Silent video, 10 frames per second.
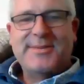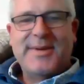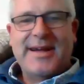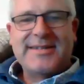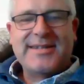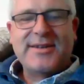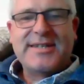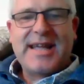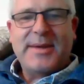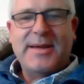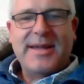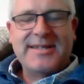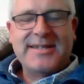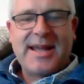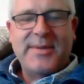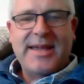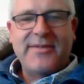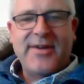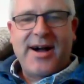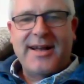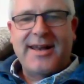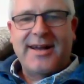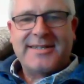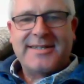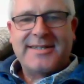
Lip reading: back. So Sami, give a highlight.